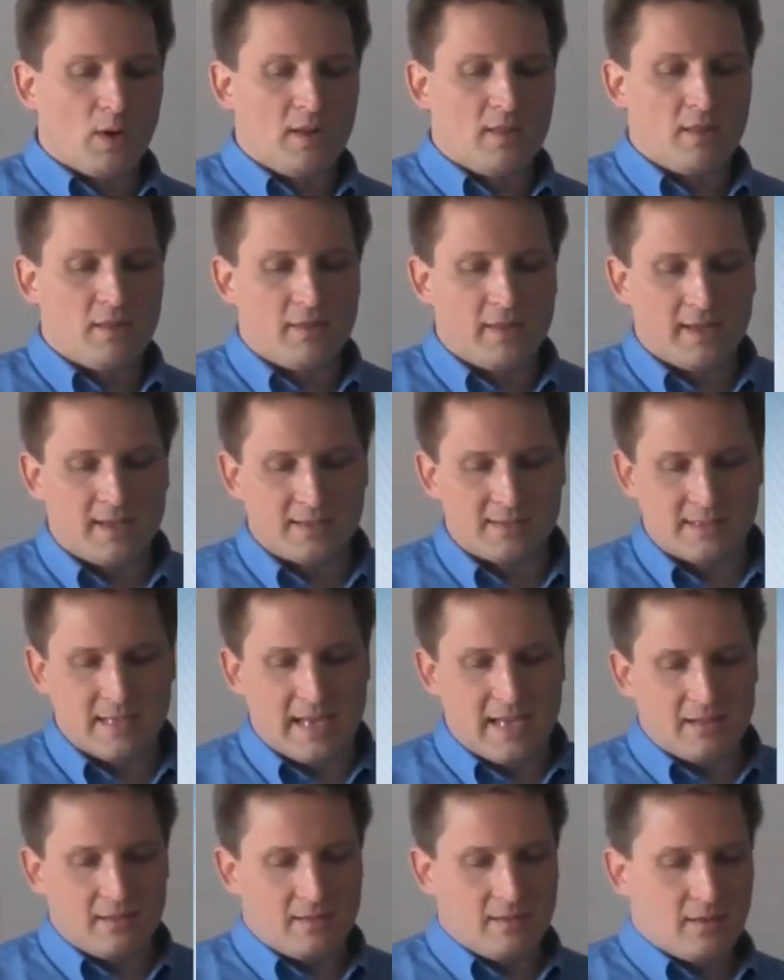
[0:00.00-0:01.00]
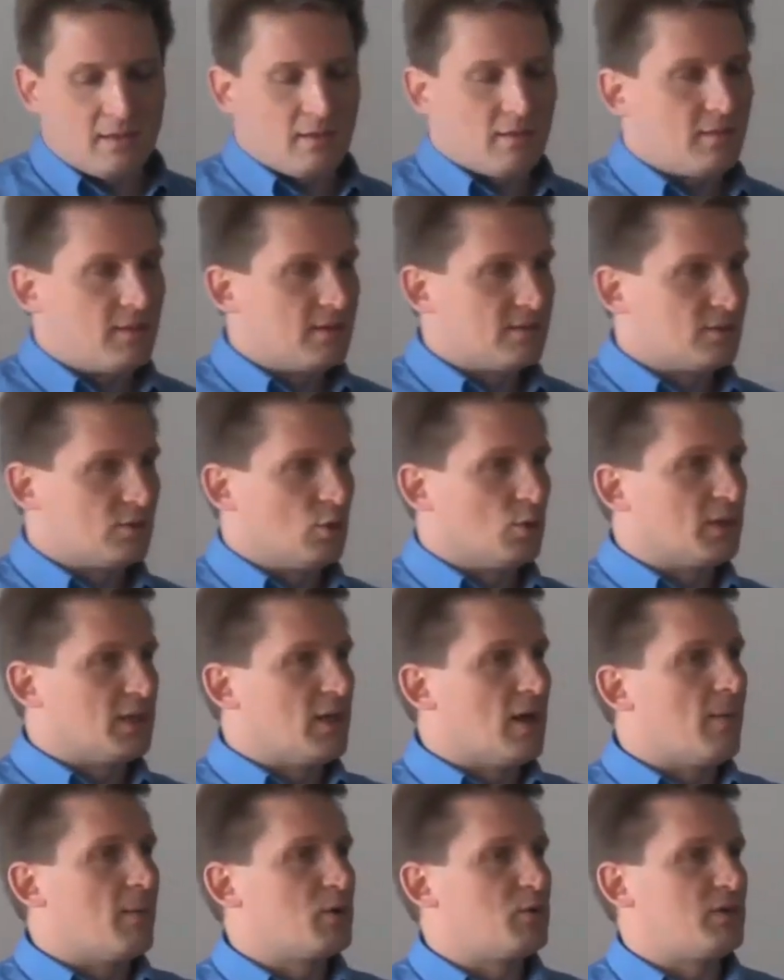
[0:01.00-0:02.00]
But one of the things that the
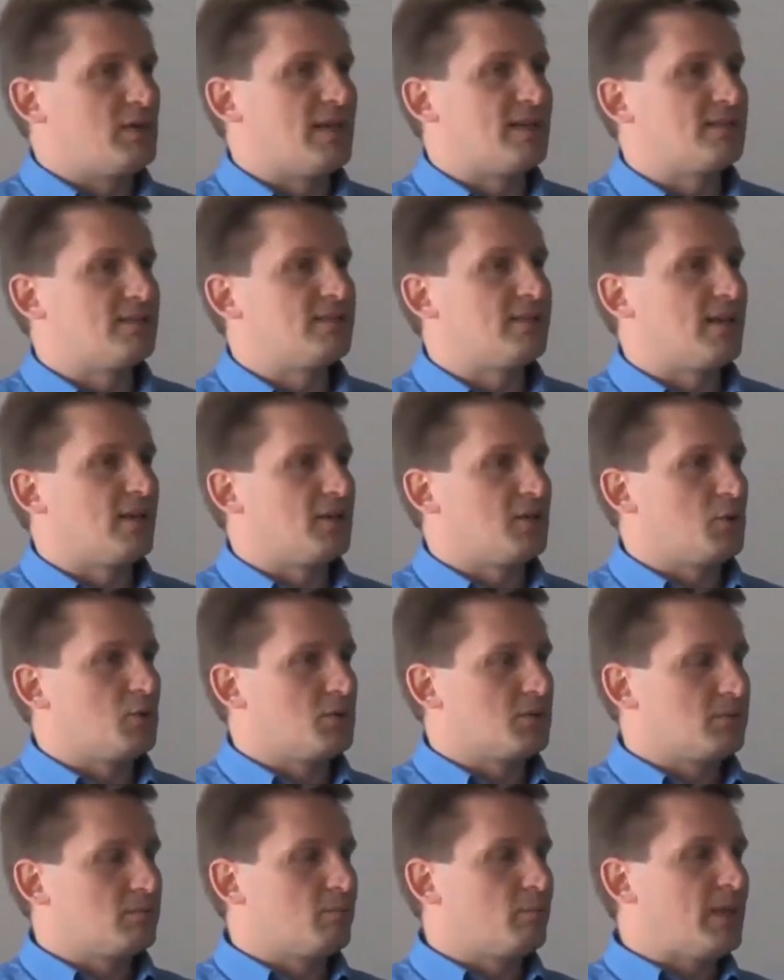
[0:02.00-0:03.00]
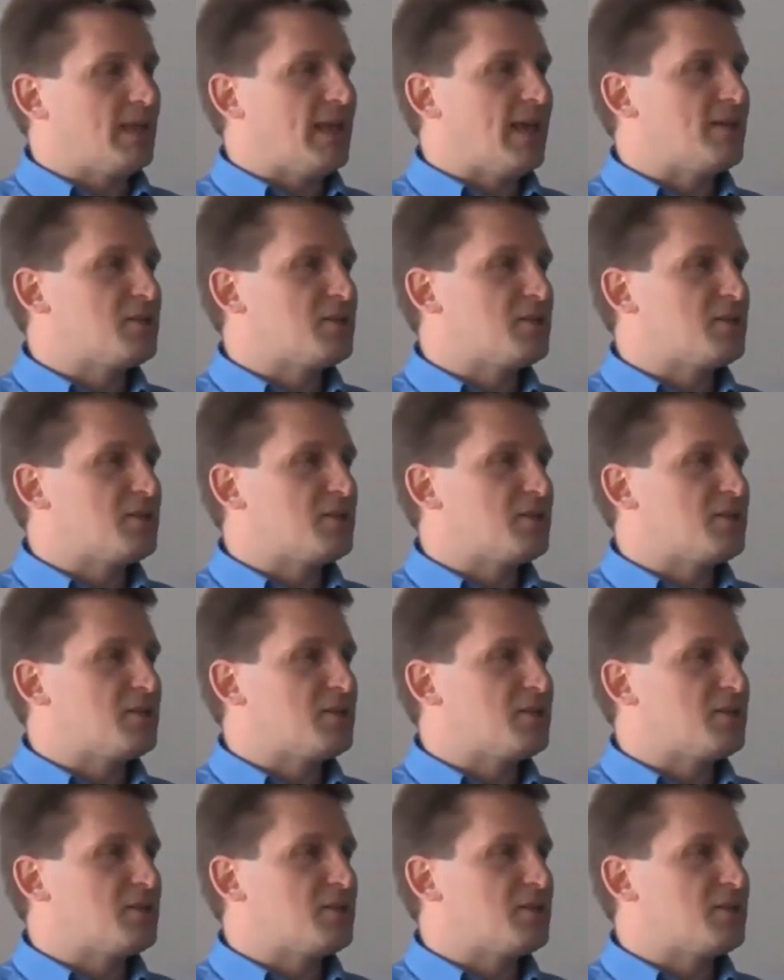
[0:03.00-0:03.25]
stoichiometry doesn't tell you is